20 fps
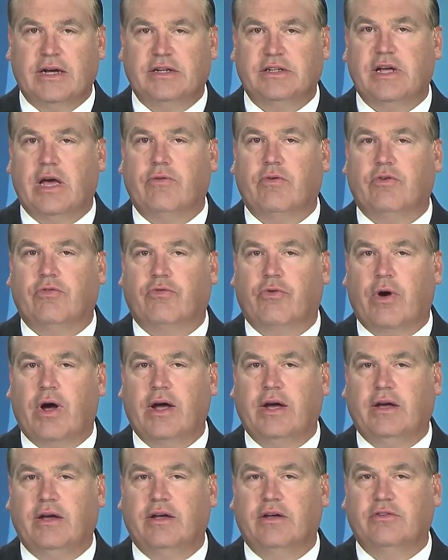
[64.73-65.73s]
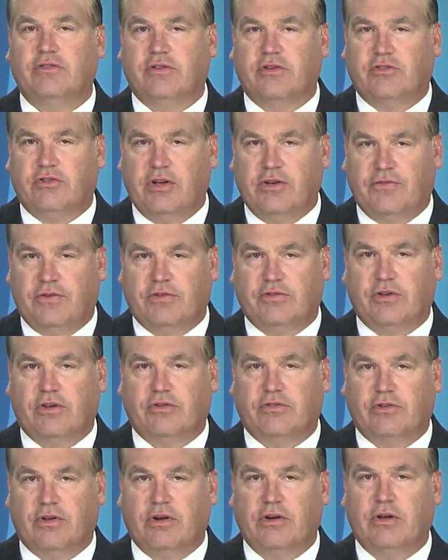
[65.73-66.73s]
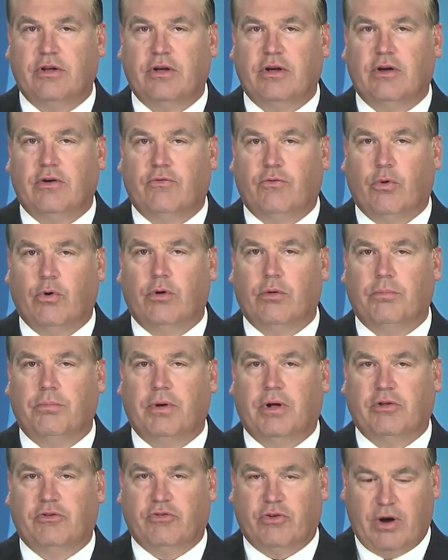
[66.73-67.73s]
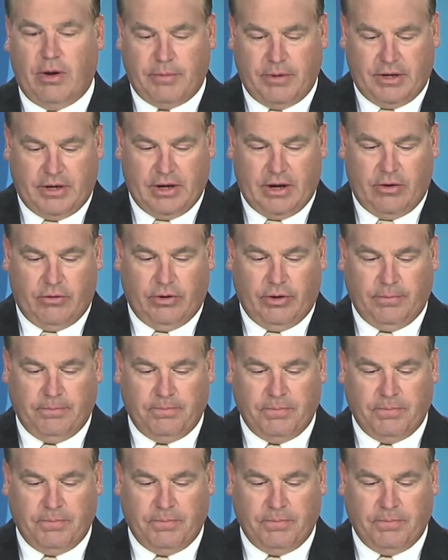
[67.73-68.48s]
David Frank is the chief assistant for Beltrami County.